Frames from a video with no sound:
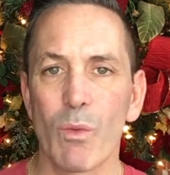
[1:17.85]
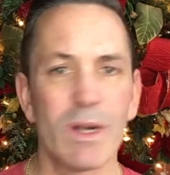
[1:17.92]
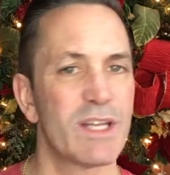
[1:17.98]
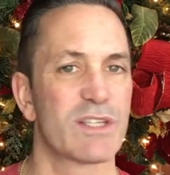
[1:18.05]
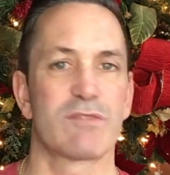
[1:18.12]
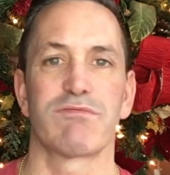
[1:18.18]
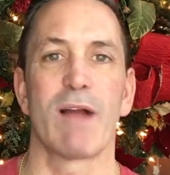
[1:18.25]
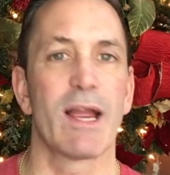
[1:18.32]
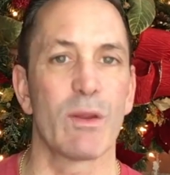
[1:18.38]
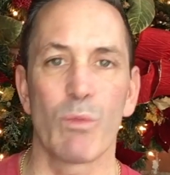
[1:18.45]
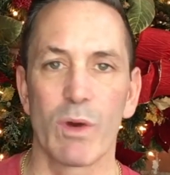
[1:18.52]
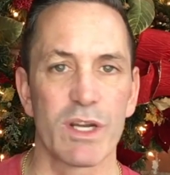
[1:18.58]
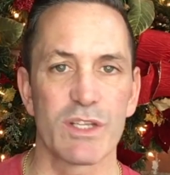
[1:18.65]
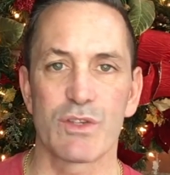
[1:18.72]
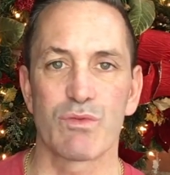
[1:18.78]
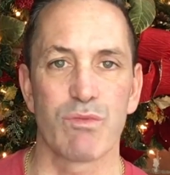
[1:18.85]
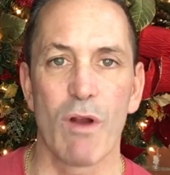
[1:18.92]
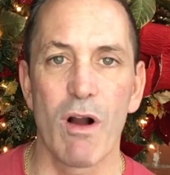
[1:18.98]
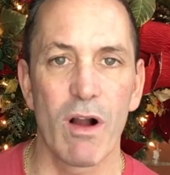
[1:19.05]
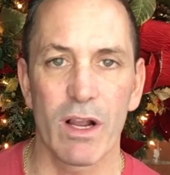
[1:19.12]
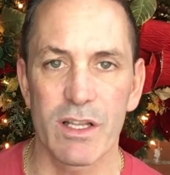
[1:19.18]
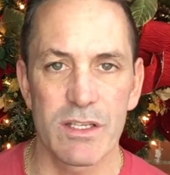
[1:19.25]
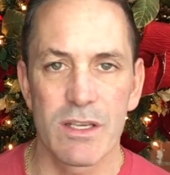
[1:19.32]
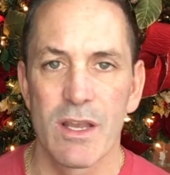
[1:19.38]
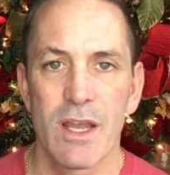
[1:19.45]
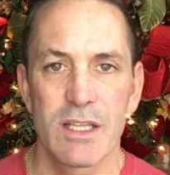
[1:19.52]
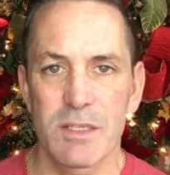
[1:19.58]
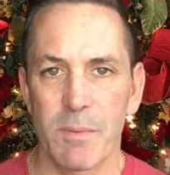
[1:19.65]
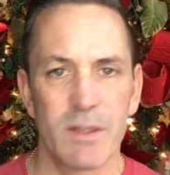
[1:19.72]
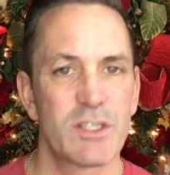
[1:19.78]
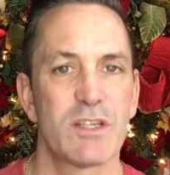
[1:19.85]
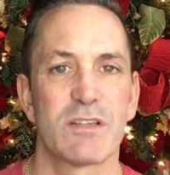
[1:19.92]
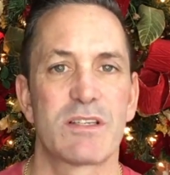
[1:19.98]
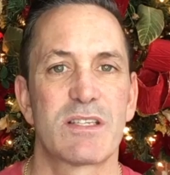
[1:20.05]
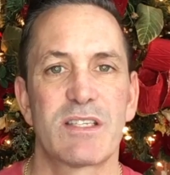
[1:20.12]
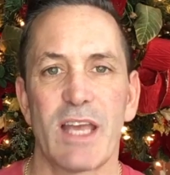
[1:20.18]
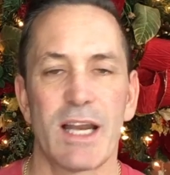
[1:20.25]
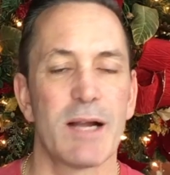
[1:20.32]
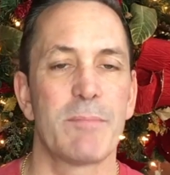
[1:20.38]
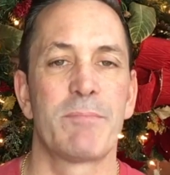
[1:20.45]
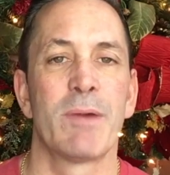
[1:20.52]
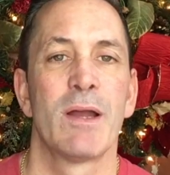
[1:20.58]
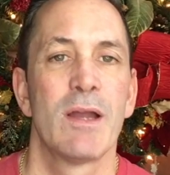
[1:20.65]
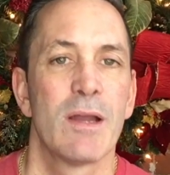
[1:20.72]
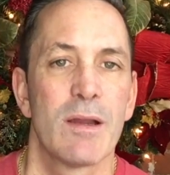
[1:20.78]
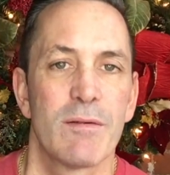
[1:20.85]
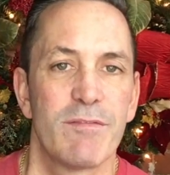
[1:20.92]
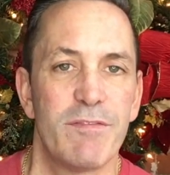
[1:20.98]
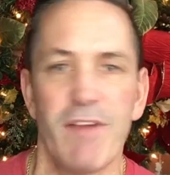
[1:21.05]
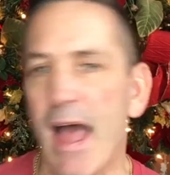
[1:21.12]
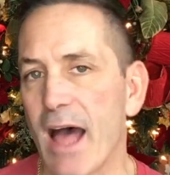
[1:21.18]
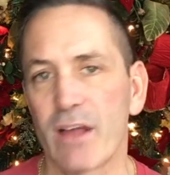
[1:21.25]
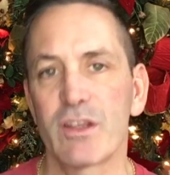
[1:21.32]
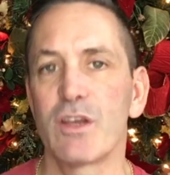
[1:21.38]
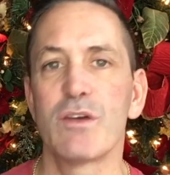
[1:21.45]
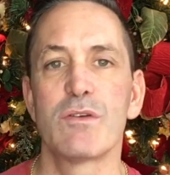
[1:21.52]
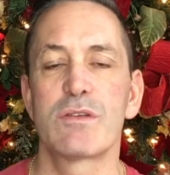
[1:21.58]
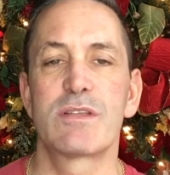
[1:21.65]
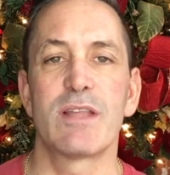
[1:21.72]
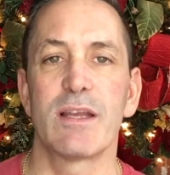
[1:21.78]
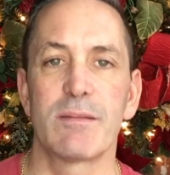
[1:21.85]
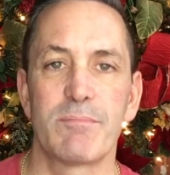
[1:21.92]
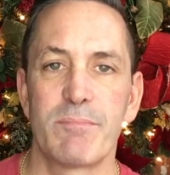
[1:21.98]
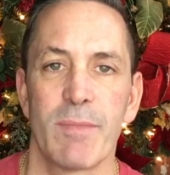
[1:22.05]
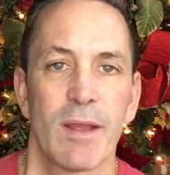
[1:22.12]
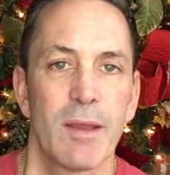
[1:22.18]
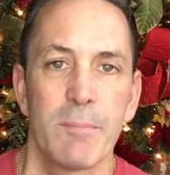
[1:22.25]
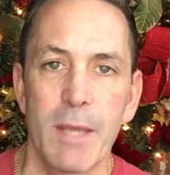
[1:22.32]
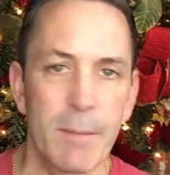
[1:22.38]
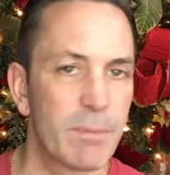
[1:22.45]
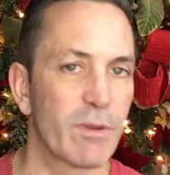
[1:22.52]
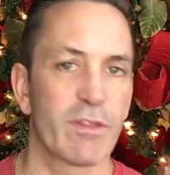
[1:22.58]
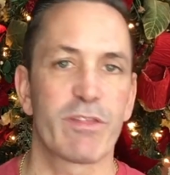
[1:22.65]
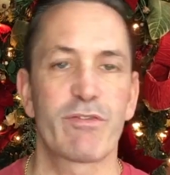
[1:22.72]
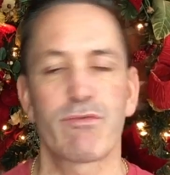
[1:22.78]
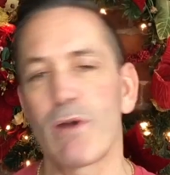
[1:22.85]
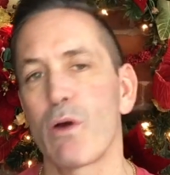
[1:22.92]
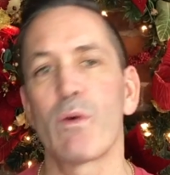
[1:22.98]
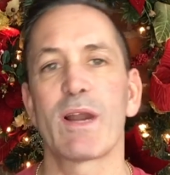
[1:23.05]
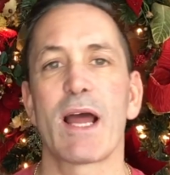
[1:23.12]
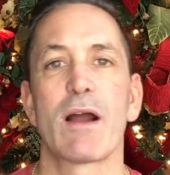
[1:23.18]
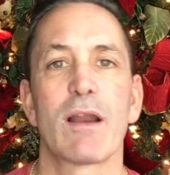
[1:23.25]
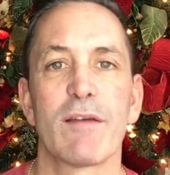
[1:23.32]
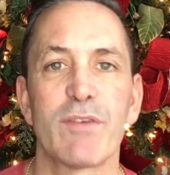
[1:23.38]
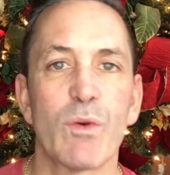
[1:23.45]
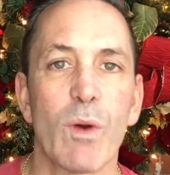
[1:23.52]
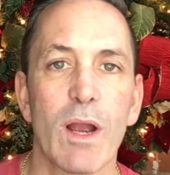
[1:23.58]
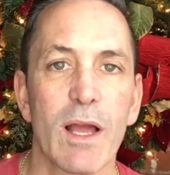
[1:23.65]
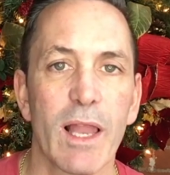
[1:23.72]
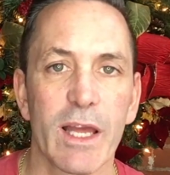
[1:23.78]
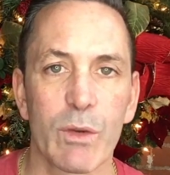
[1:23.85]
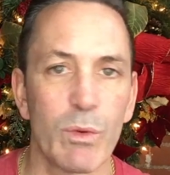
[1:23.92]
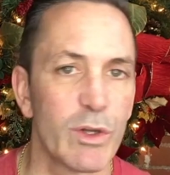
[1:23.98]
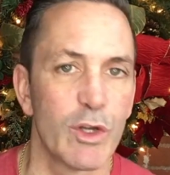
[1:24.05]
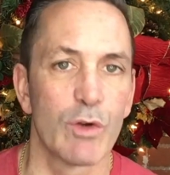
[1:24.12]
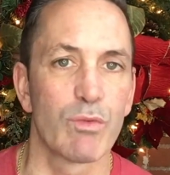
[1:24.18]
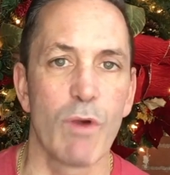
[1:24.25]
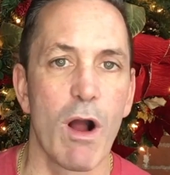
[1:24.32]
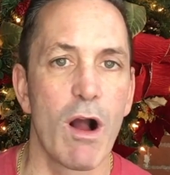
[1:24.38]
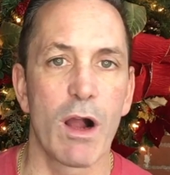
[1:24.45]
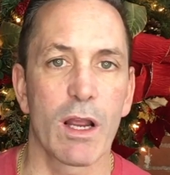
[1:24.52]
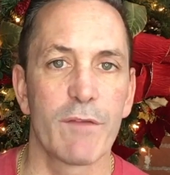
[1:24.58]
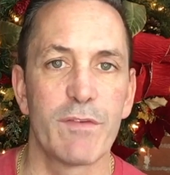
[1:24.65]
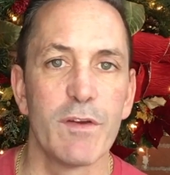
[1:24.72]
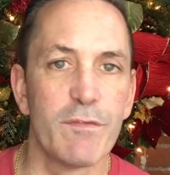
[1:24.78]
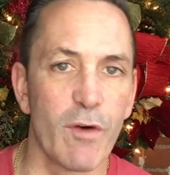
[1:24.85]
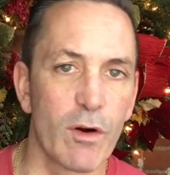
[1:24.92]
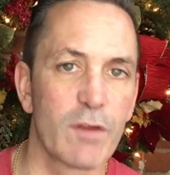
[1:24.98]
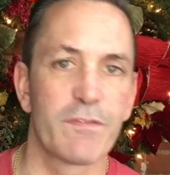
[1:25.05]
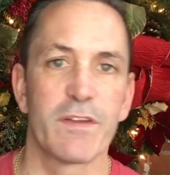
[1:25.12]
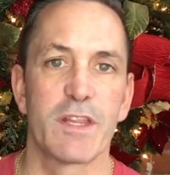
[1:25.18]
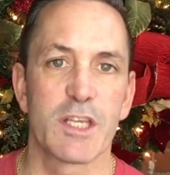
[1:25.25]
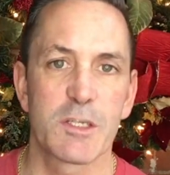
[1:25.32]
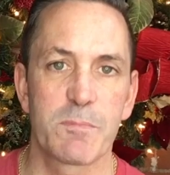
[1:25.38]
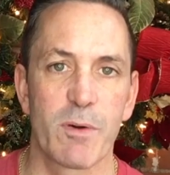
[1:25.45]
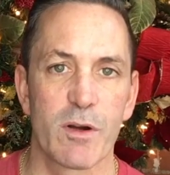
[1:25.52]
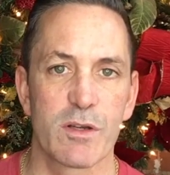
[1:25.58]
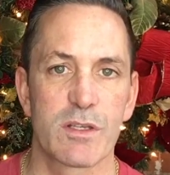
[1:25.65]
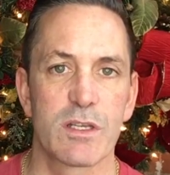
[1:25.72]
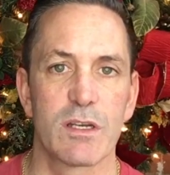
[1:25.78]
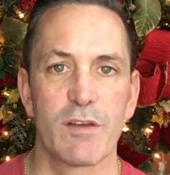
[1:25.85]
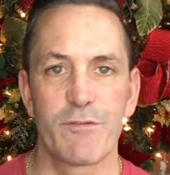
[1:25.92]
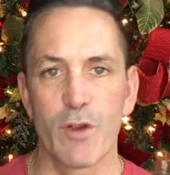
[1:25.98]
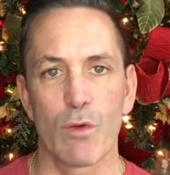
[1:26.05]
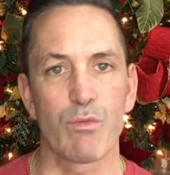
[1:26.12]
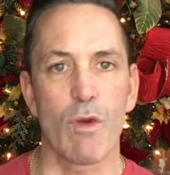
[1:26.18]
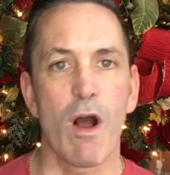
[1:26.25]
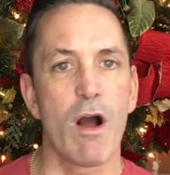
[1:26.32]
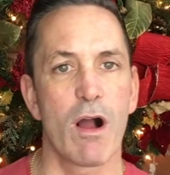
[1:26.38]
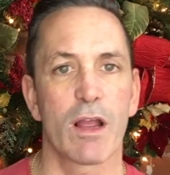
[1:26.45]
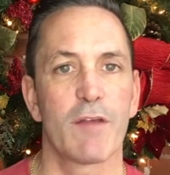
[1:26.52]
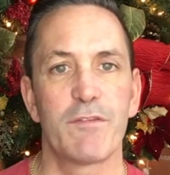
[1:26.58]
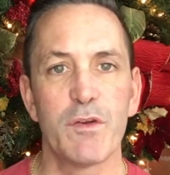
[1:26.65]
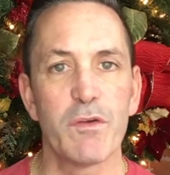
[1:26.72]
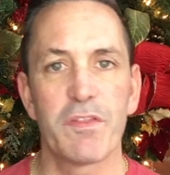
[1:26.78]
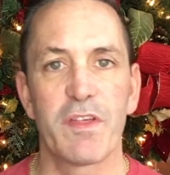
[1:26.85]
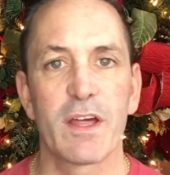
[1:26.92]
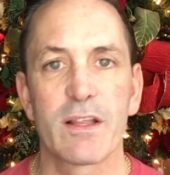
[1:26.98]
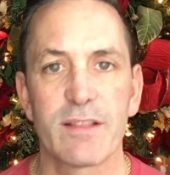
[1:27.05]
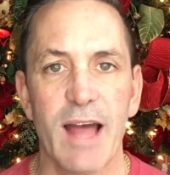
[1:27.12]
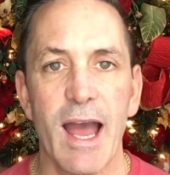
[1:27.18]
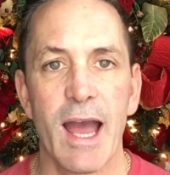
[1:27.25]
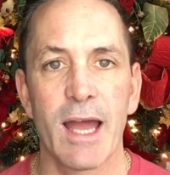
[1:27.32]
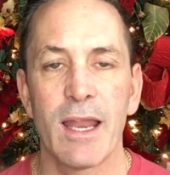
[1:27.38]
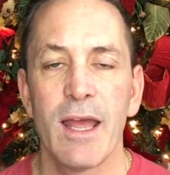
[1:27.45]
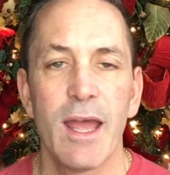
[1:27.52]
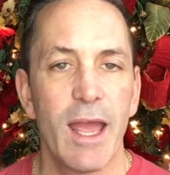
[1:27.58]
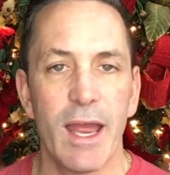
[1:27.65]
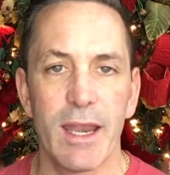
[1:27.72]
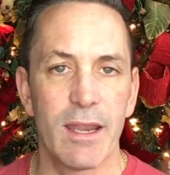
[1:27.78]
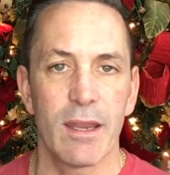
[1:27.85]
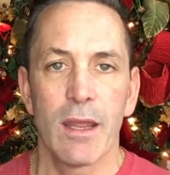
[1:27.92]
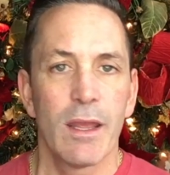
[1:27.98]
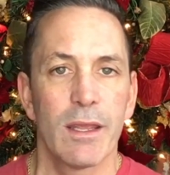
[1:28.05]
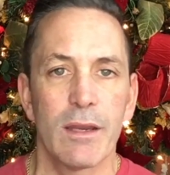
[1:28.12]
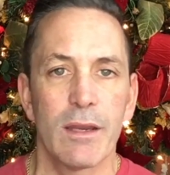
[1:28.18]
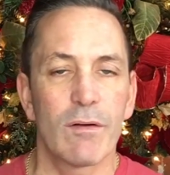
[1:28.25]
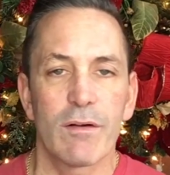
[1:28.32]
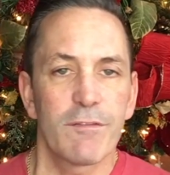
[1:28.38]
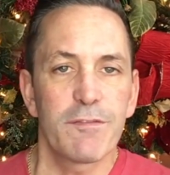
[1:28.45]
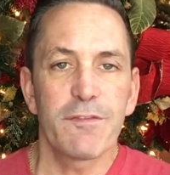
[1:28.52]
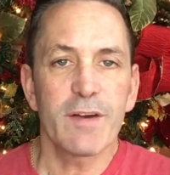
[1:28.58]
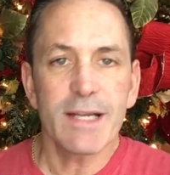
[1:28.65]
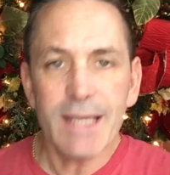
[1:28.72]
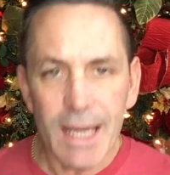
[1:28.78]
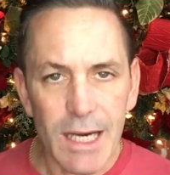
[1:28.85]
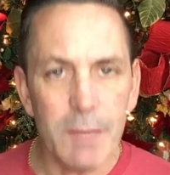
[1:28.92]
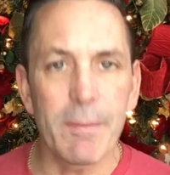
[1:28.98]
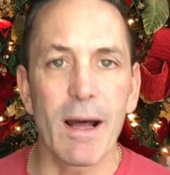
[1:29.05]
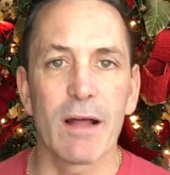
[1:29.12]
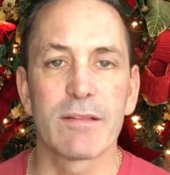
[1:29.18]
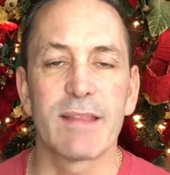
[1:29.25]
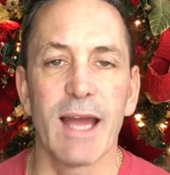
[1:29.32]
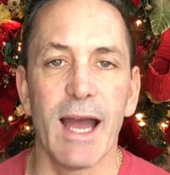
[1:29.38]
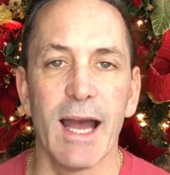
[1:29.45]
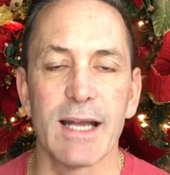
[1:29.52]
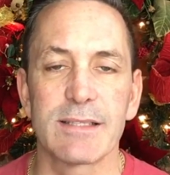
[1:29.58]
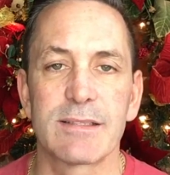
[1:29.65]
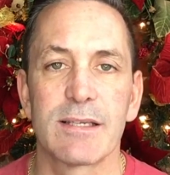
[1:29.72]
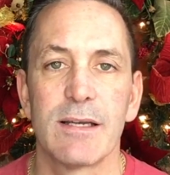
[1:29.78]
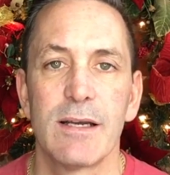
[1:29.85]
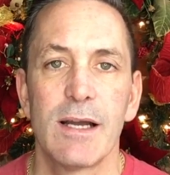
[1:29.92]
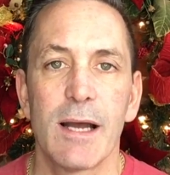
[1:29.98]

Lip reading: What is right, what is wrong? It's a bunch of set up values that people are throwing out everywhere, like, well, you're wrong if you voted for this person, if you're wrong if you think that, and forget about that.